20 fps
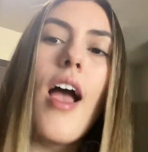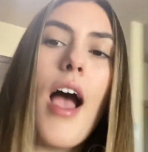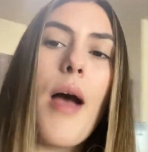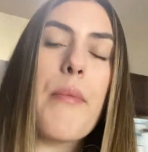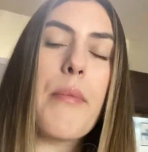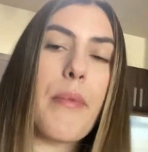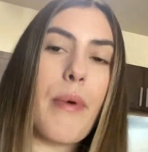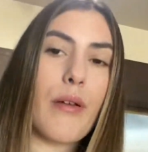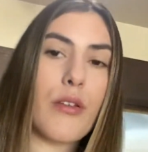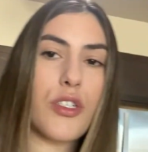
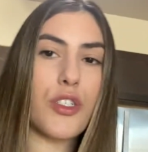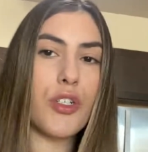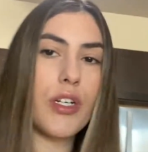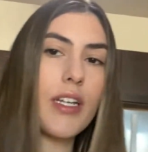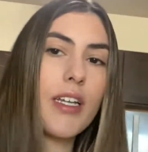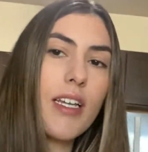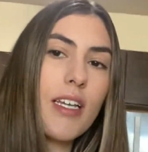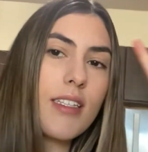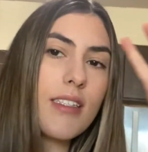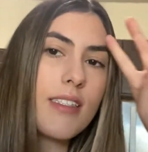I'm about to
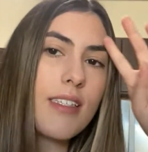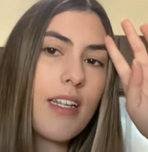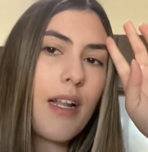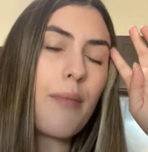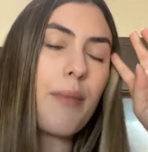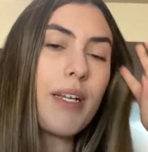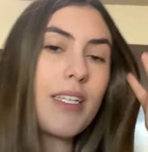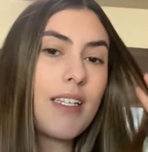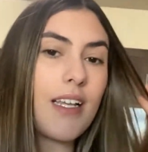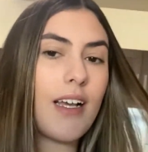drink it, sit
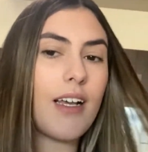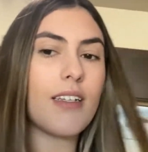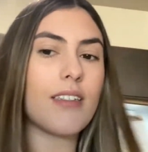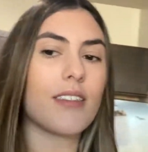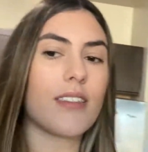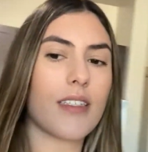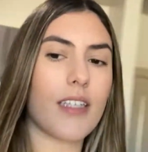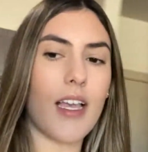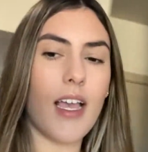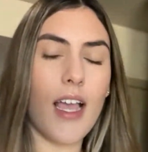at my
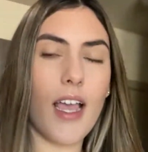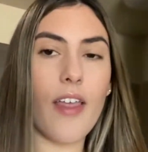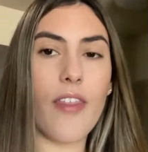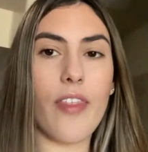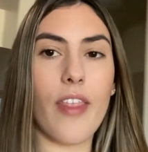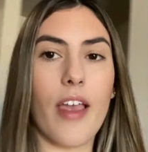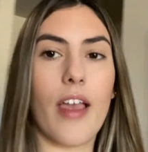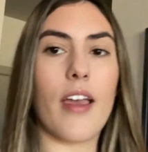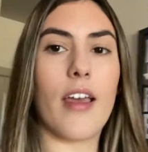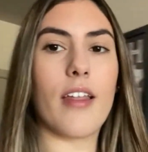desk,
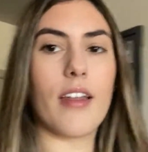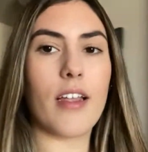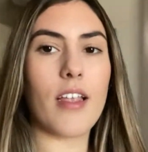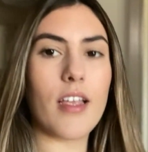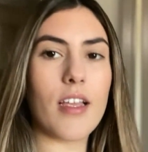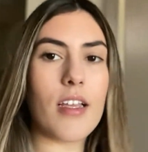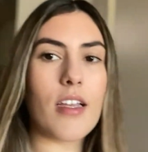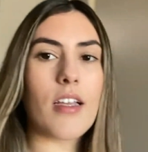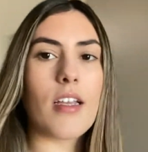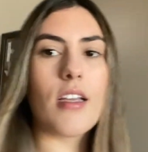and then
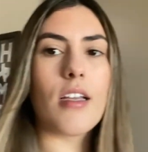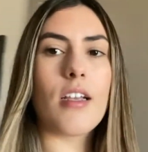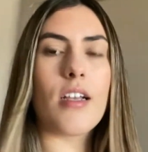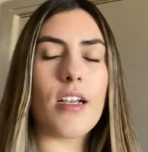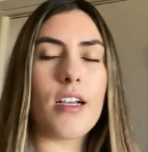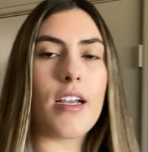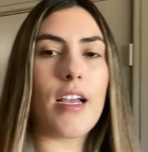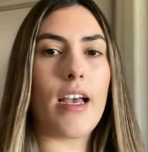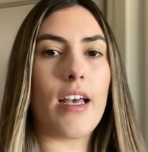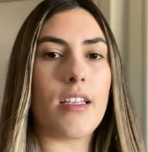
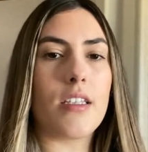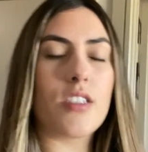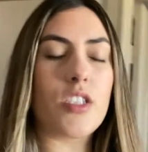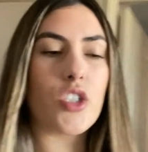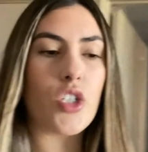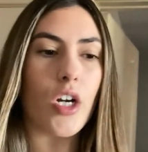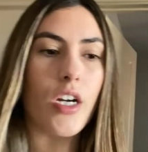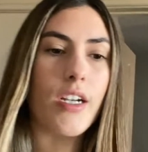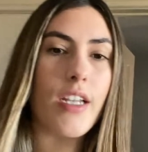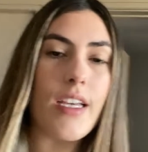get
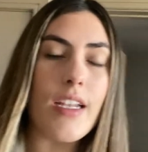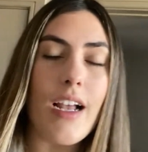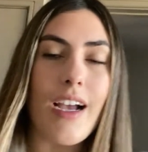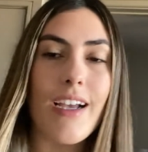started.